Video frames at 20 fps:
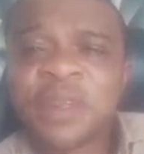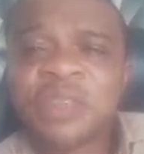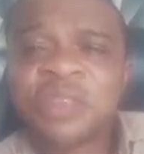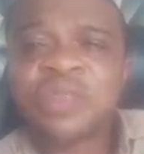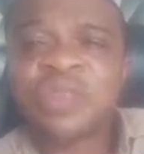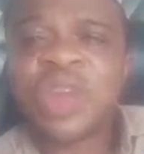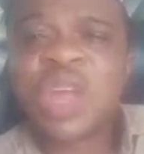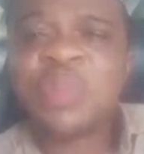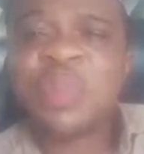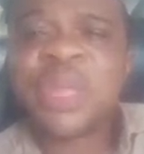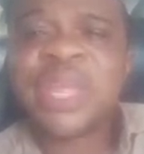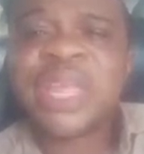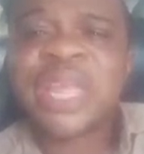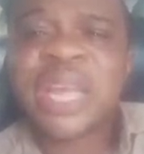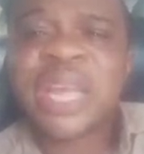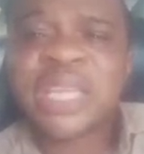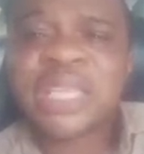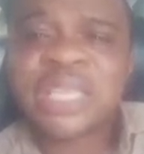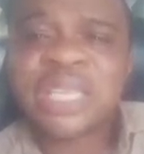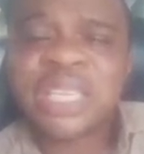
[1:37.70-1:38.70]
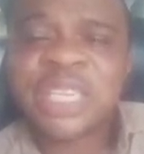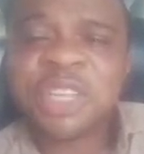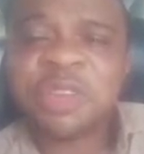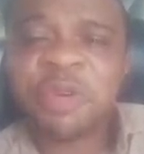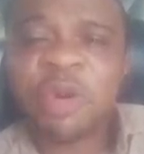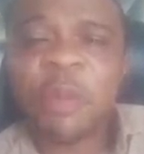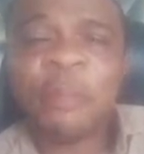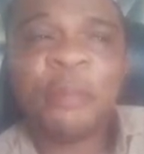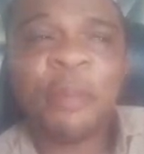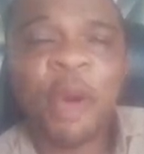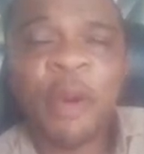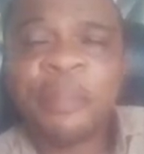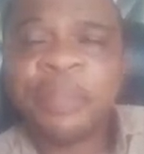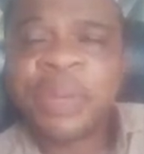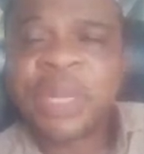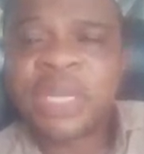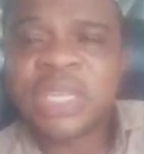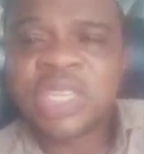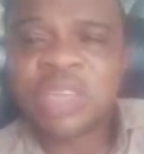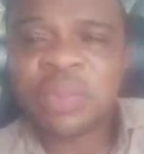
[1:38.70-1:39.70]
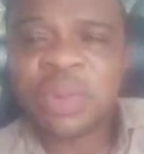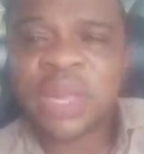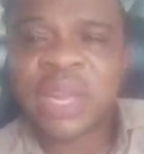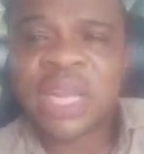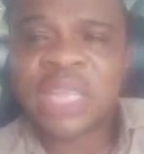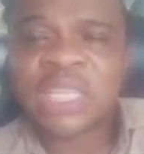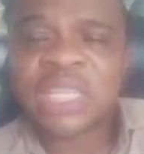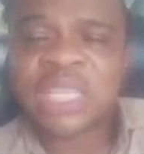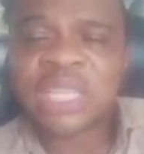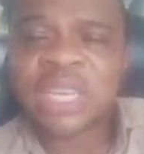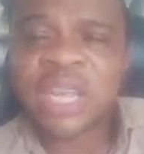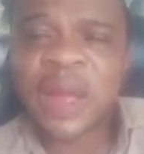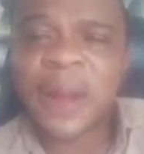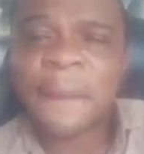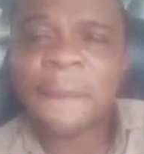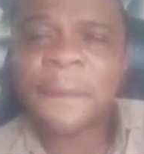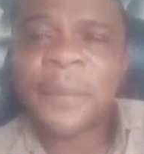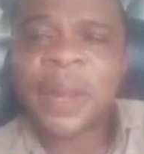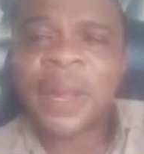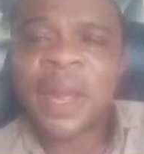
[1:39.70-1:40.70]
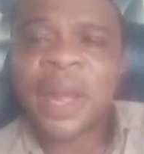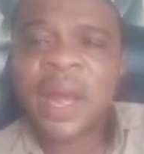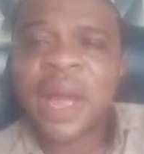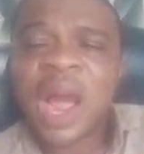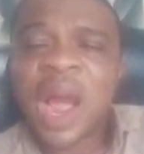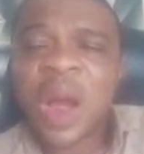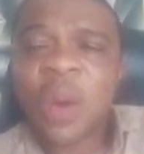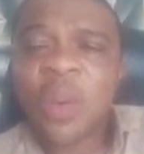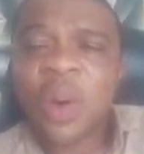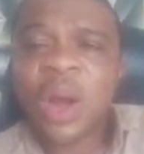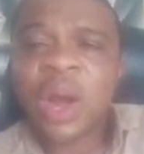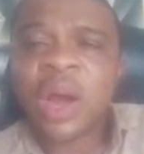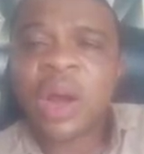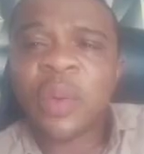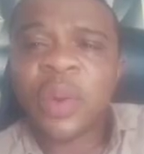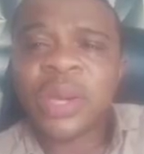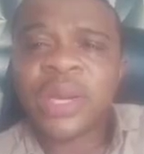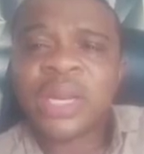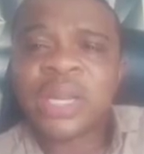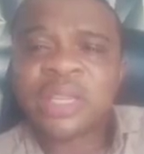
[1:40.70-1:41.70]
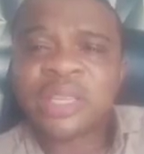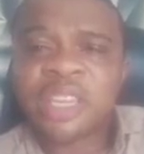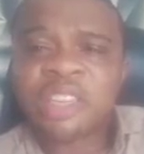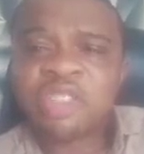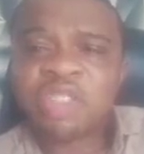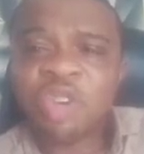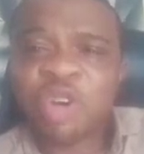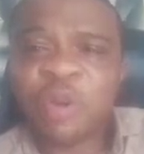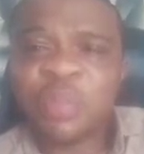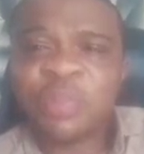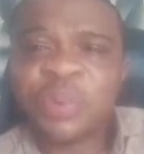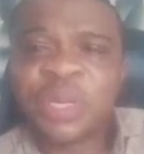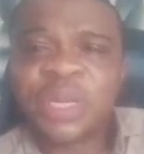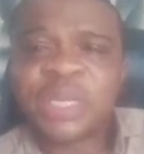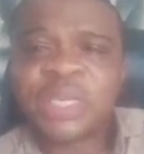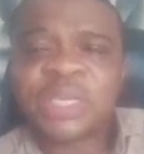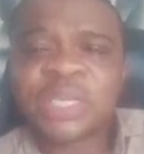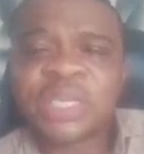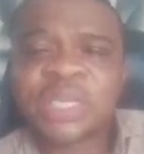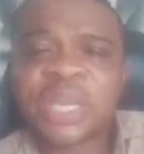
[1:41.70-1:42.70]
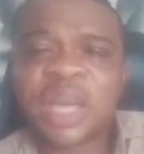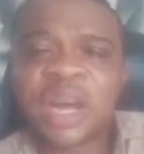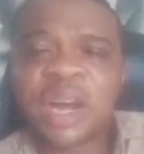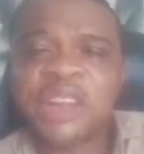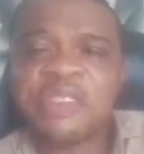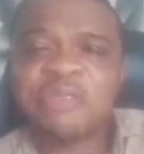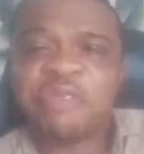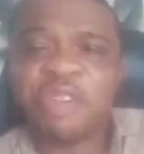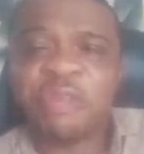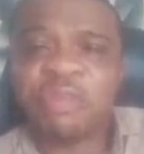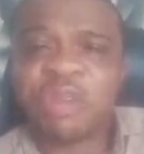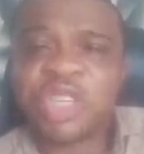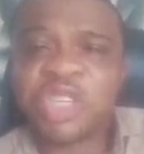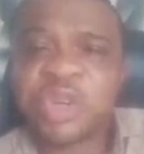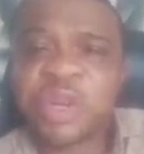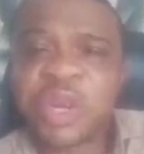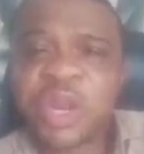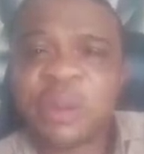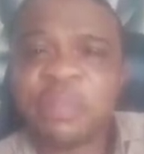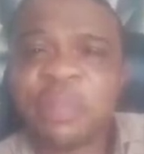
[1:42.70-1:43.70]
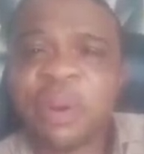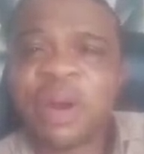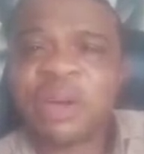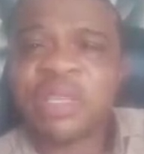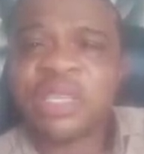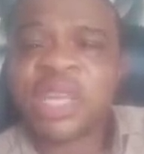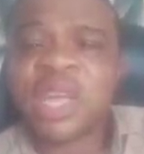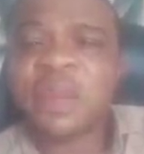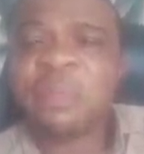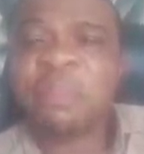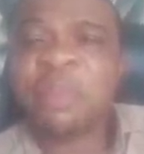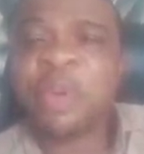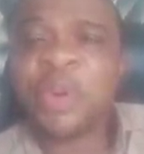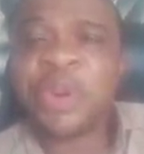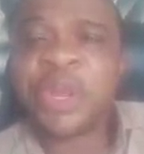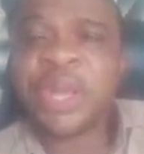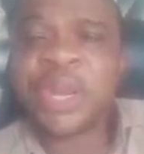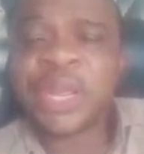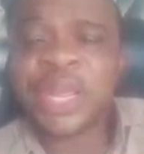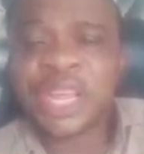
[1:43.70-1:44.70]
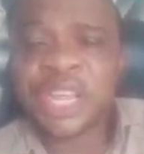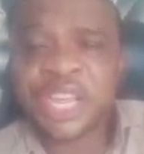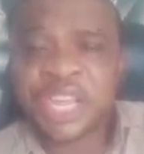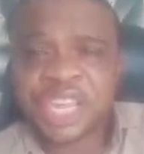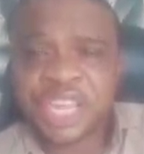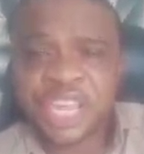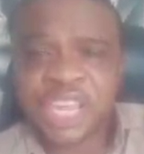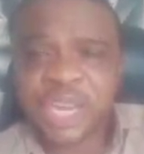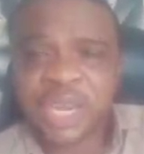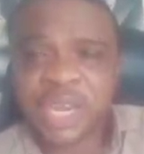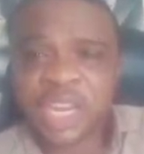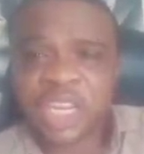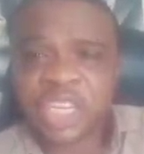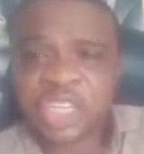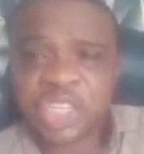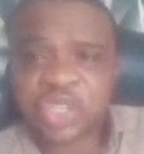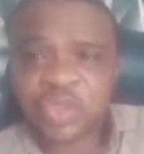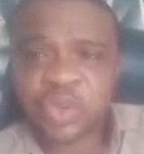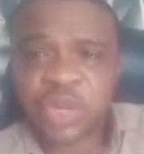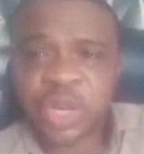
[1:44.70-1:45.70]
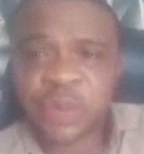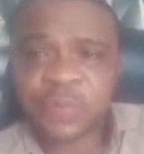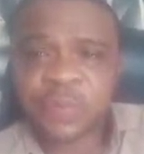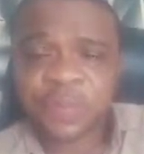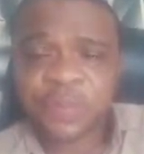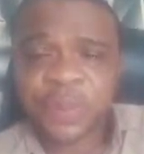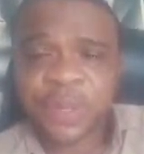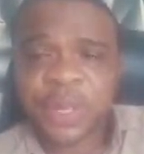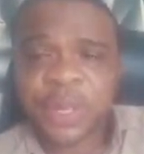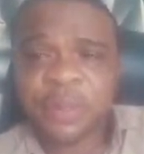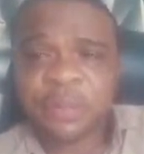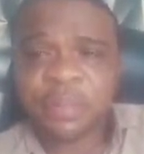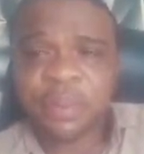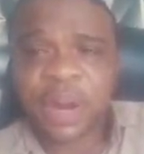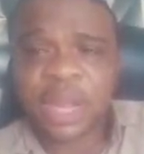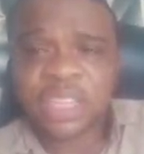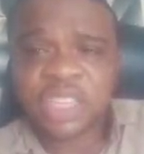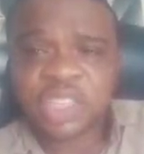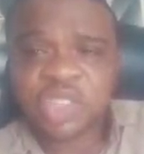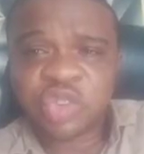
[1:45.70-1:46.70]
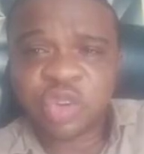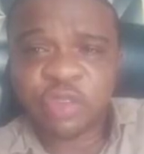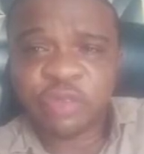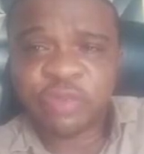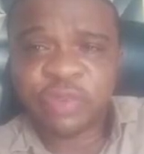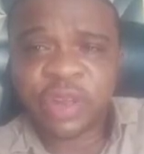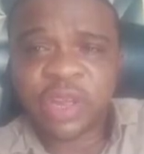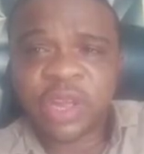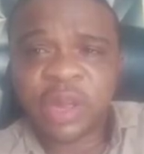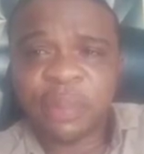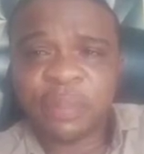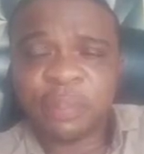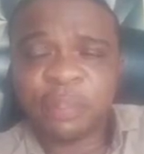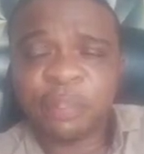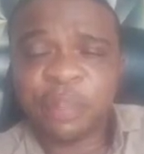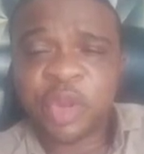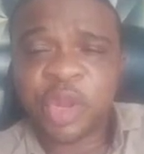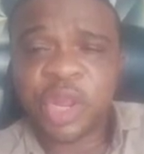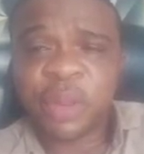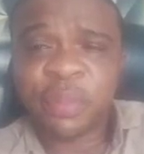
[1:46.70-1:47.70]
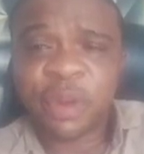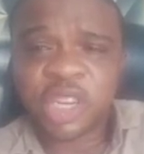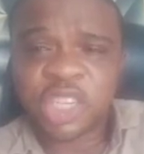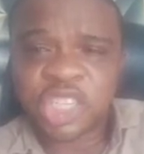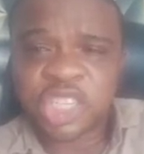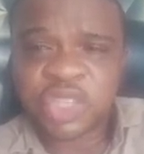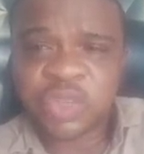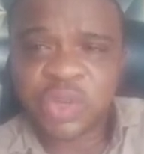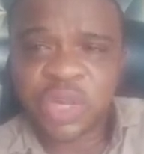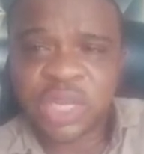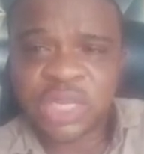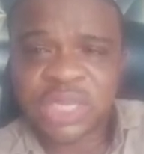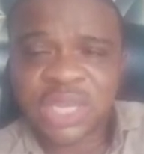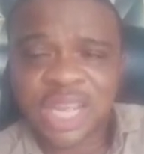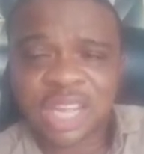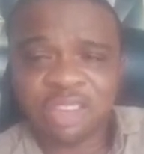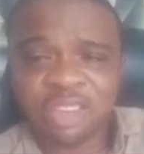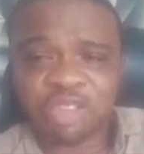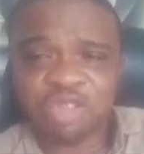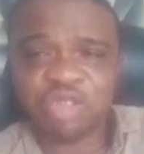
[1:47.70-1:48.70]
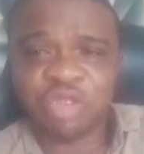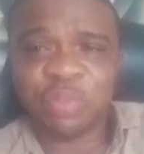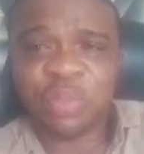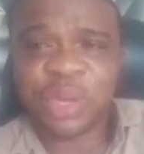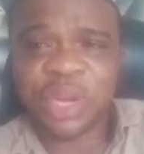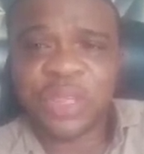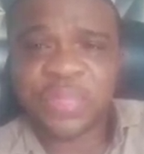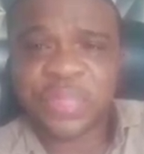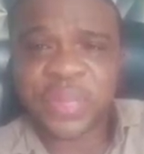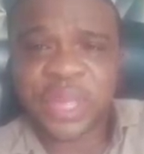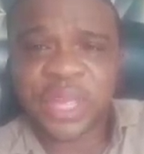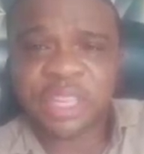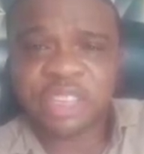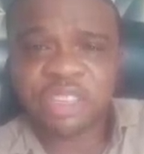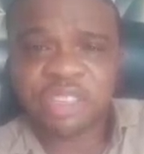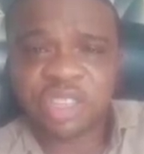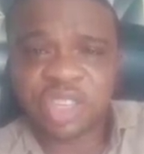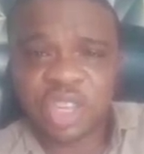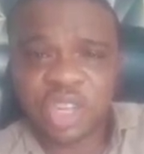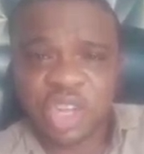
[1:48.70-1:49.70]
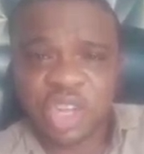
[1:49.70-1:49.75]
so that you'll be getting the updates, you'll be getting our latest updates, our information about building in Nigeria, prices of building materials, and so many things